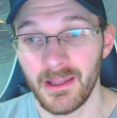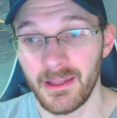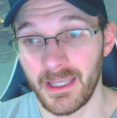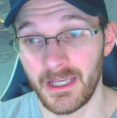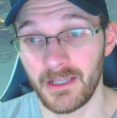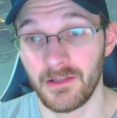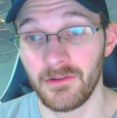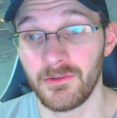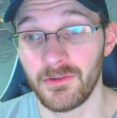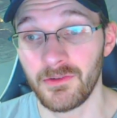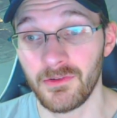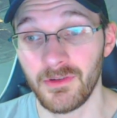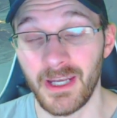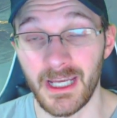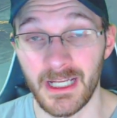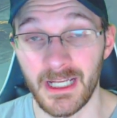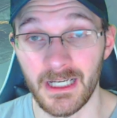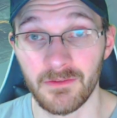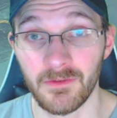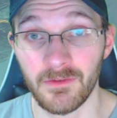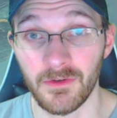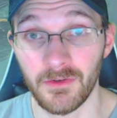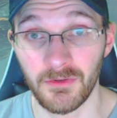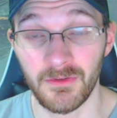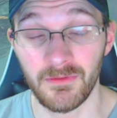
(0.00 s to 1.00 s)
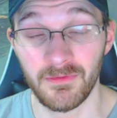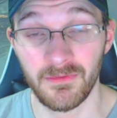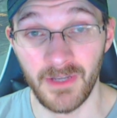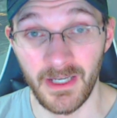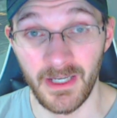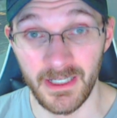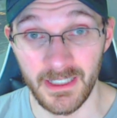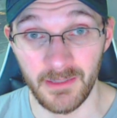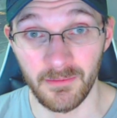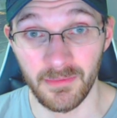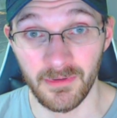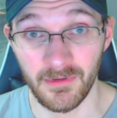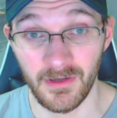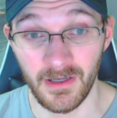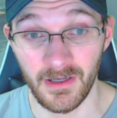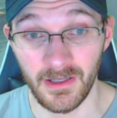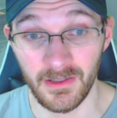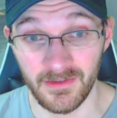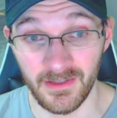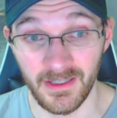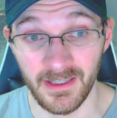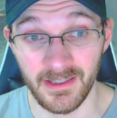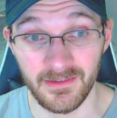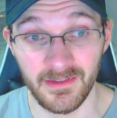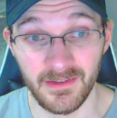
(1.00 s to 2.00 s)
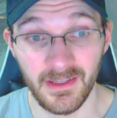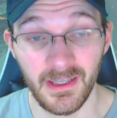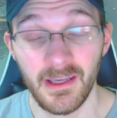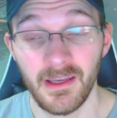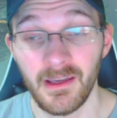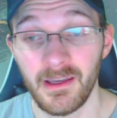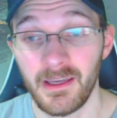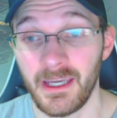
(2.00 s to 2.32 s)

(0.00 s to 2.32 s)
the Halo two Anniversary flighting process,